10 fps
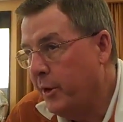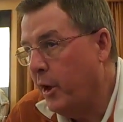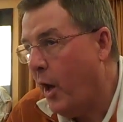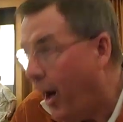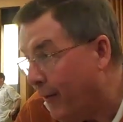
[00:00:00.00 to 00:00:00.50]

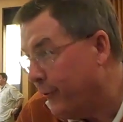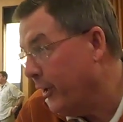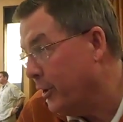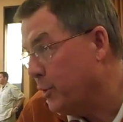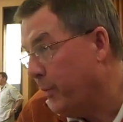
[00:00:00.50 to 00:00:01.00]
Their
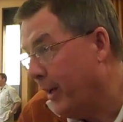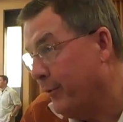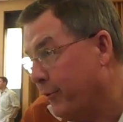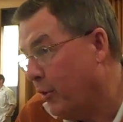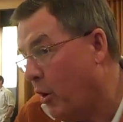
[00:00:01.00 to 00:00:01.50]
offense
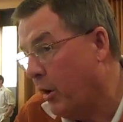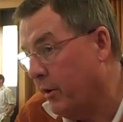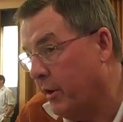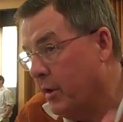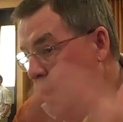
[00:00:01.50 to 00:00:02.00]
made
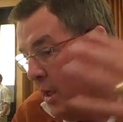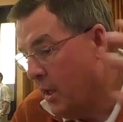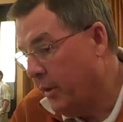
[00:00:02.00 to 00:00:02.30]
Florida.